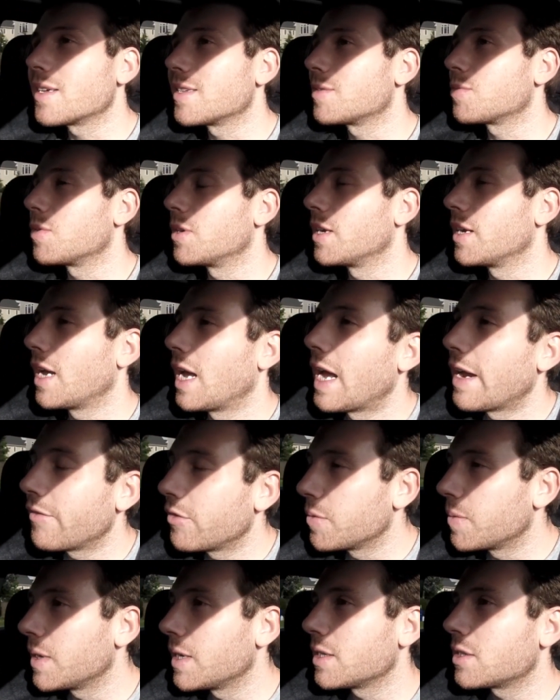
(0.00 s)
It's what
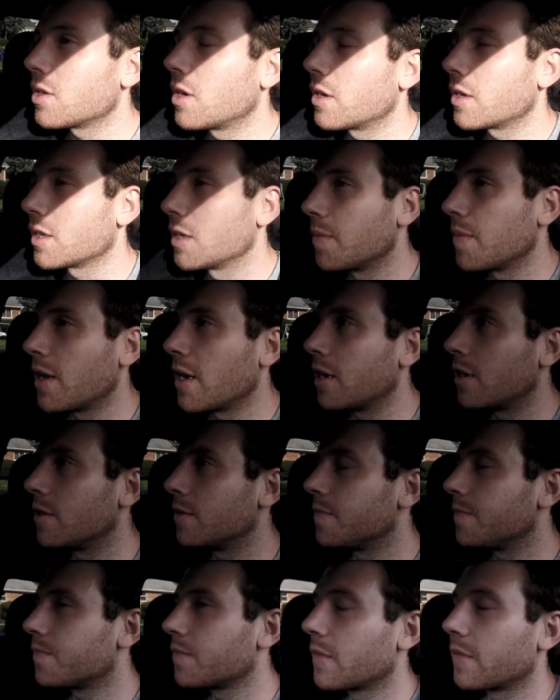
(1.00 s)
everybody's talking
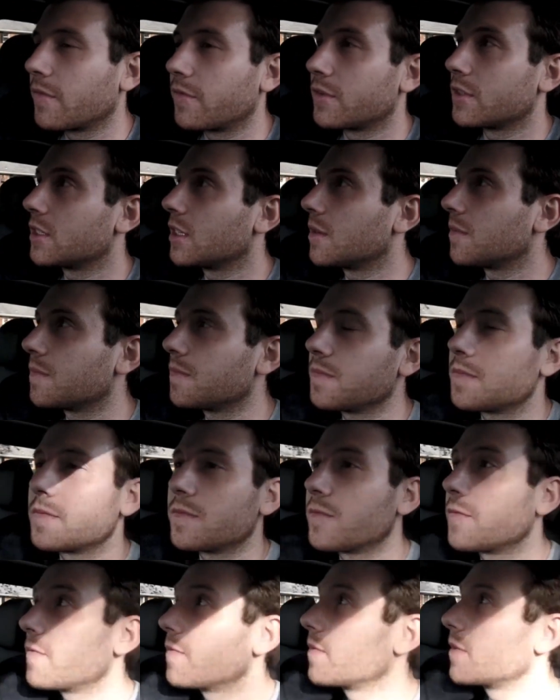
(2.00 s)
about for some
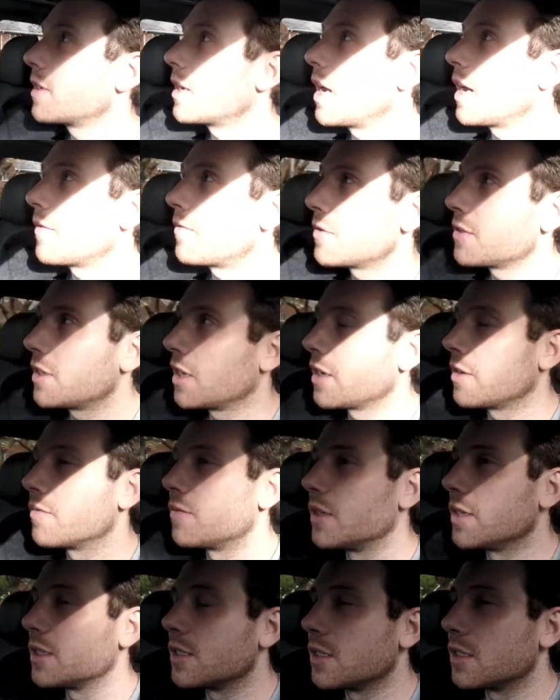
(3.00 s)
godforsaken
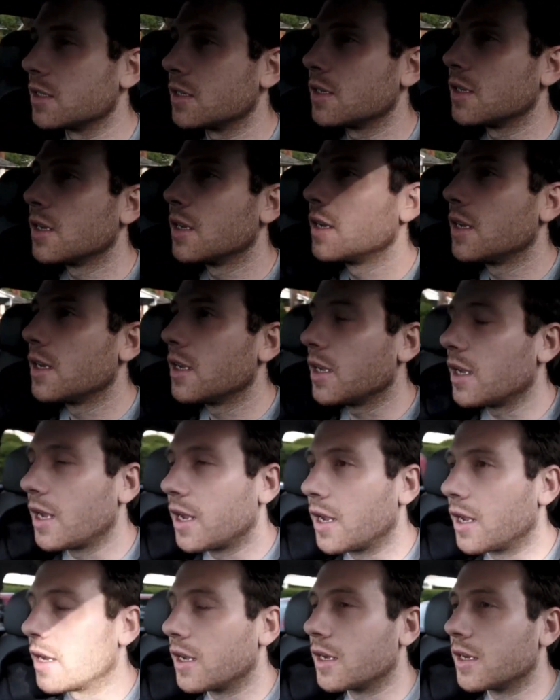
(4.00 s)
reason,
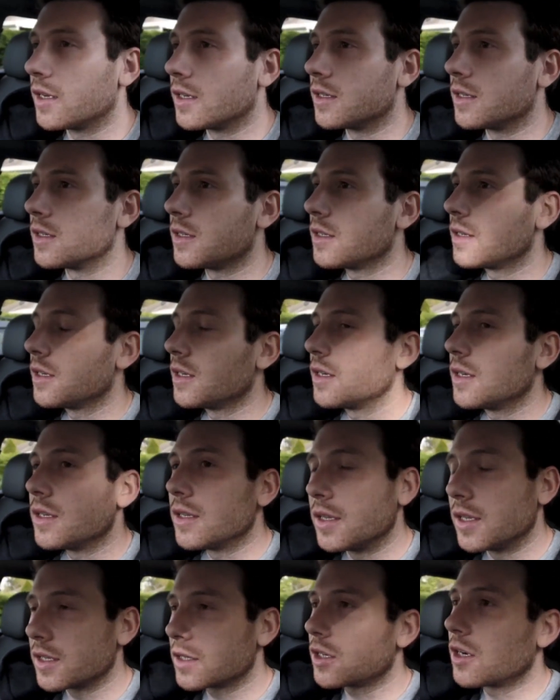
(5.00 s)
and
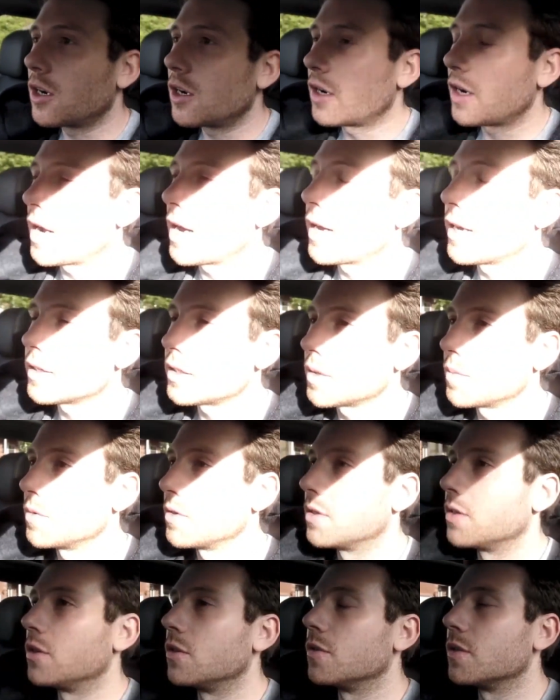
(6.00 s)
this car has some of
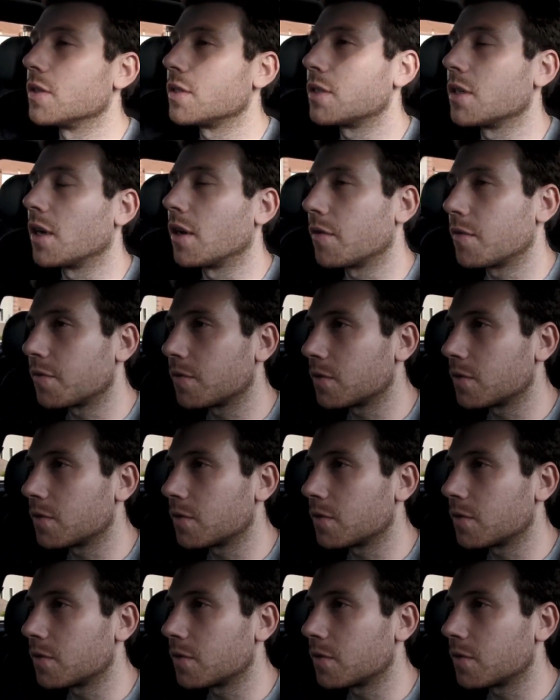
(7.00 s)
the newest stuff.